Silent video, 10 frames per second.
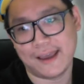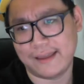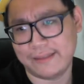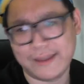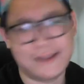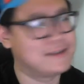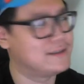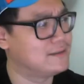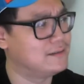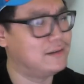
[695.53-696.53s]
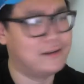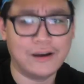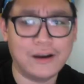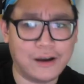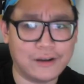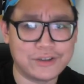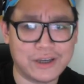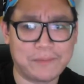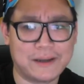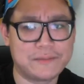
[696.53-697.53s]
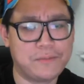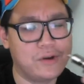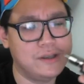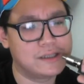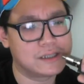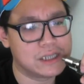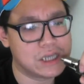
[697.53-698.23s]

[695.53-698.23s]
and that's also a plus point.